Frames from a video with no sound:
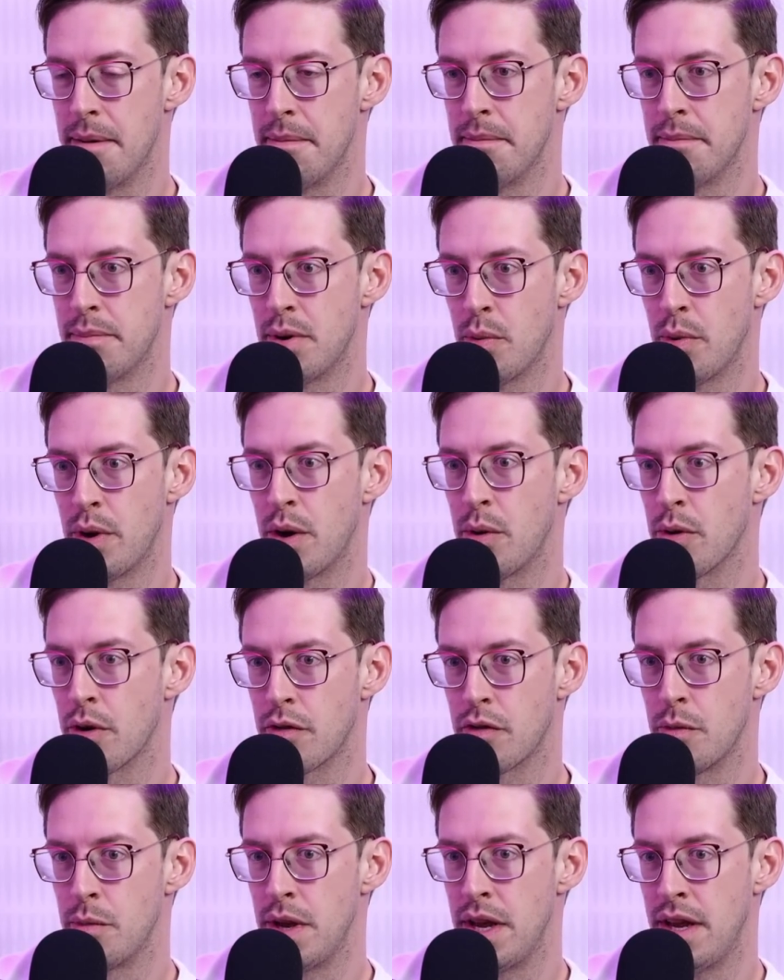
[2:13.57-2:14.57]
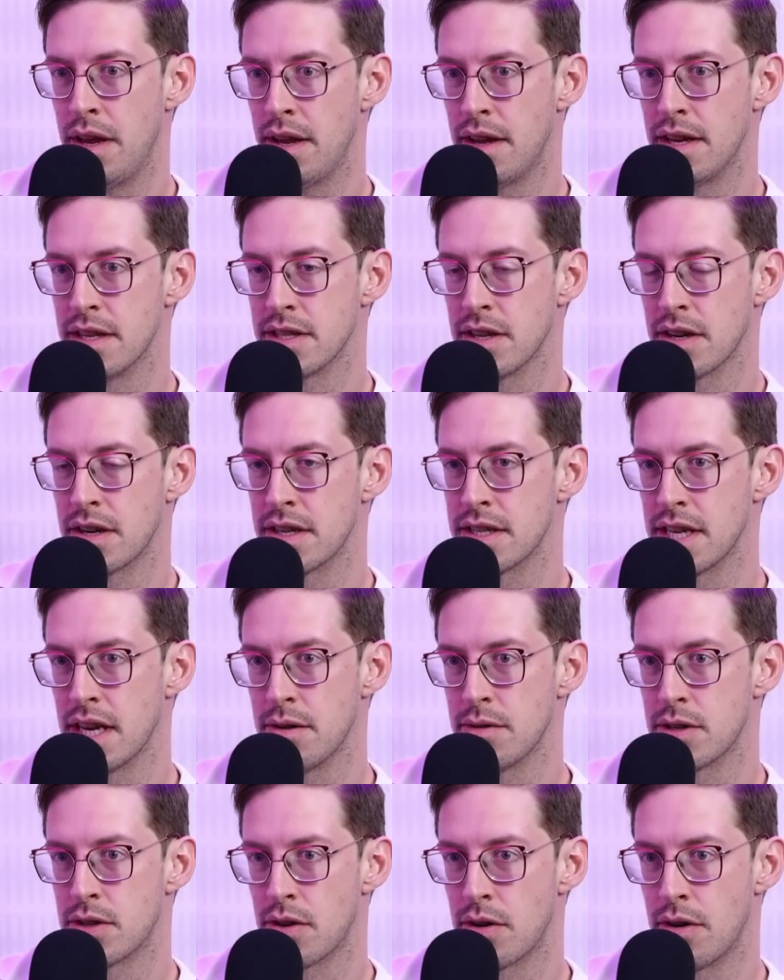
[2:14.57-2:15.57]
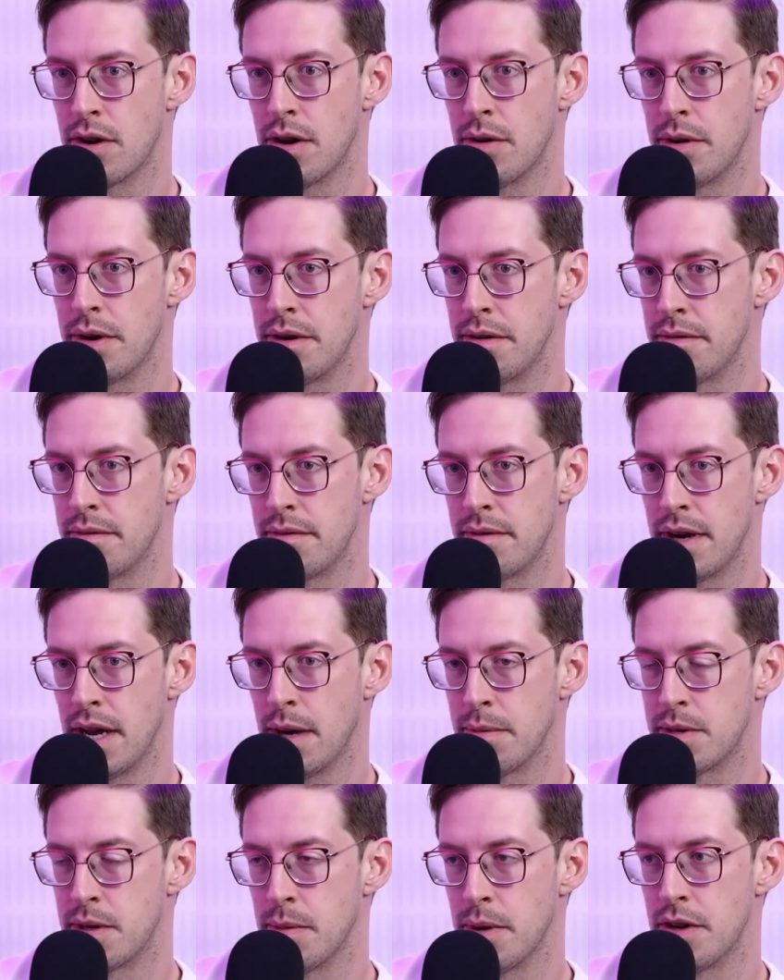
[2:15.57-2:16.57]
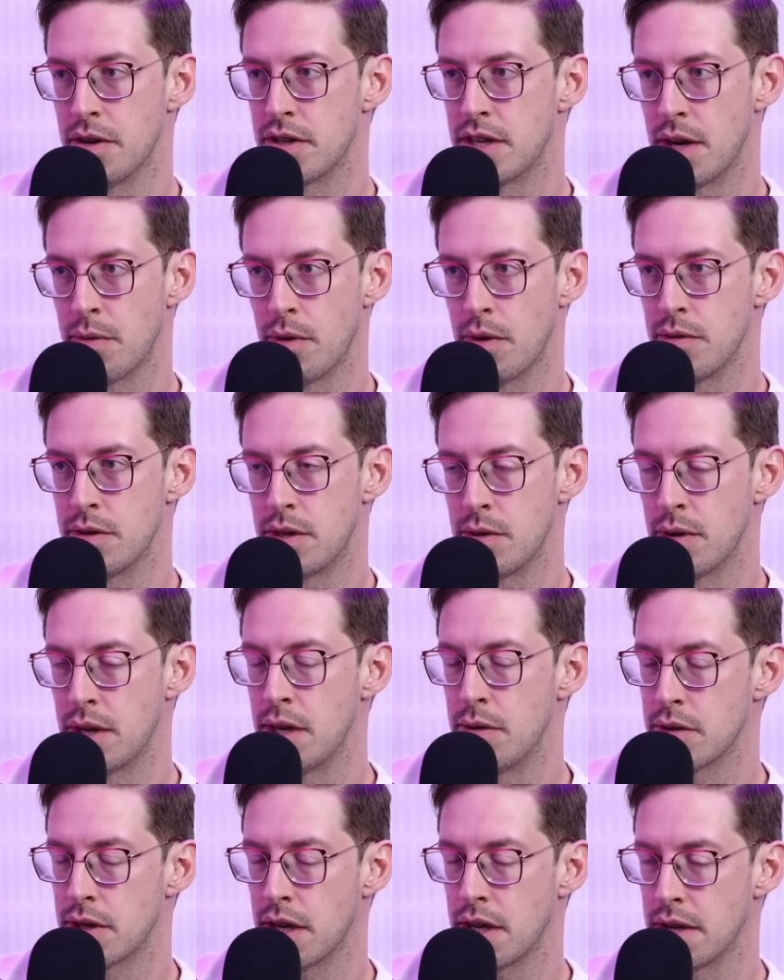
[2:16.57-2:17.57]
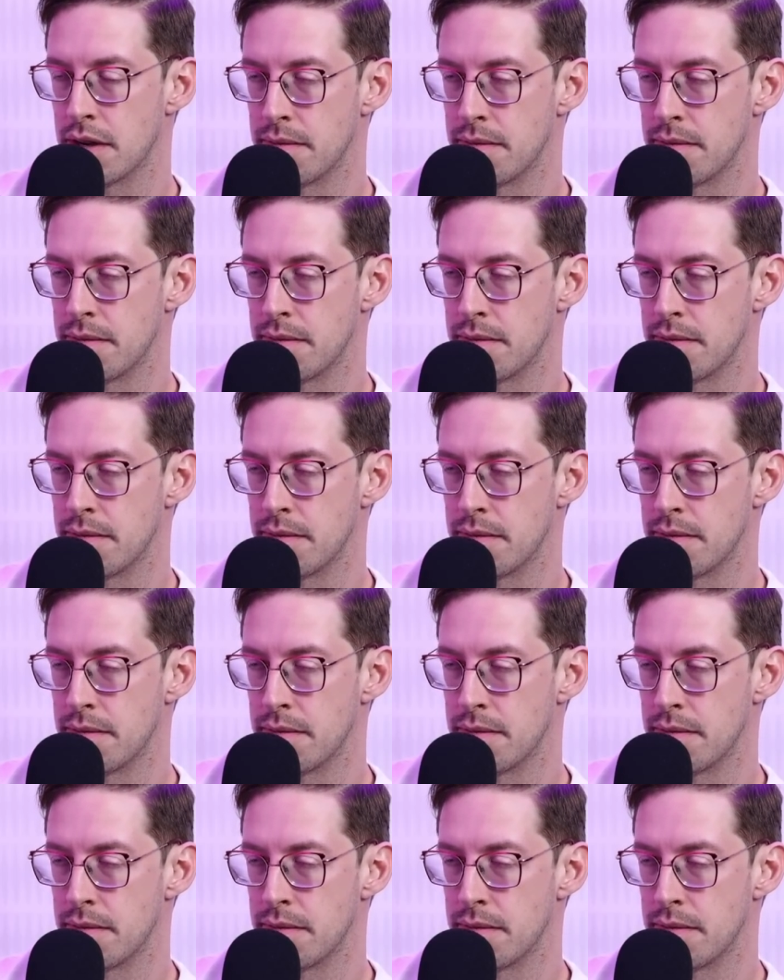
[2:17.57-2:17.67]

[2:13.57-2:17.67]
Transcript: But when he worked for me, as long as I was thorough and helped him understand what he was doing, he was good.